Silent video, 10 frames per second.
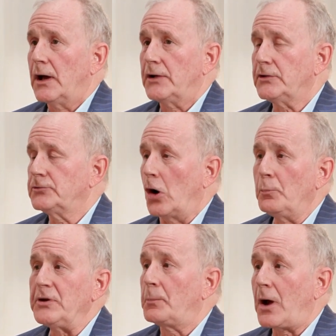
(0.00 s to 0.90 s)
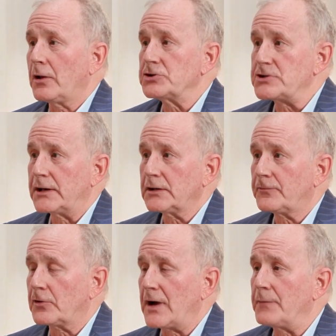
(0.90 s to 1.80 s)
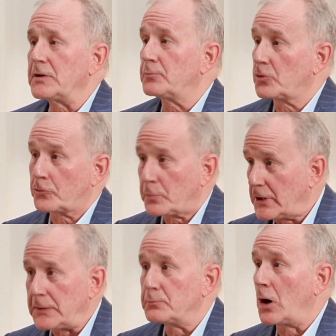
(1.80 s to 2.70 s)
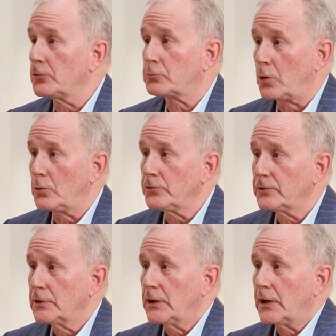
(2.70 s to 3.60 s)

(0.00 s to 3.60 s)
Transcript: I said, don't be apologetic for playing both roles.